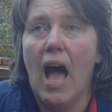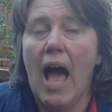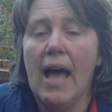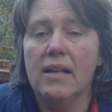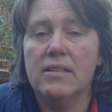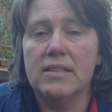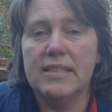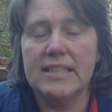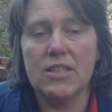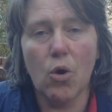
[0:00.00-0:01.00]
and
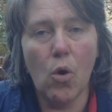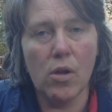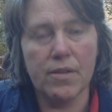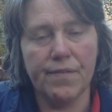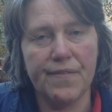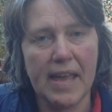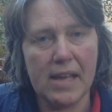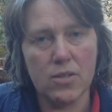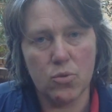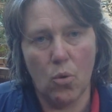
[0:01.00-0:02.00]
this is all the
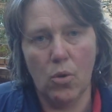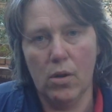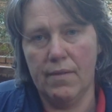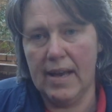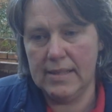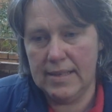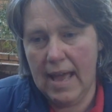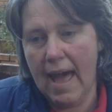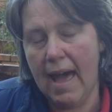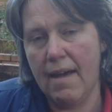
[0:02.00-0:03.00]
fears all of us
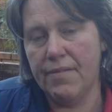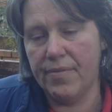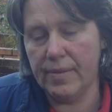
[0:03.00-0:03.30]
have.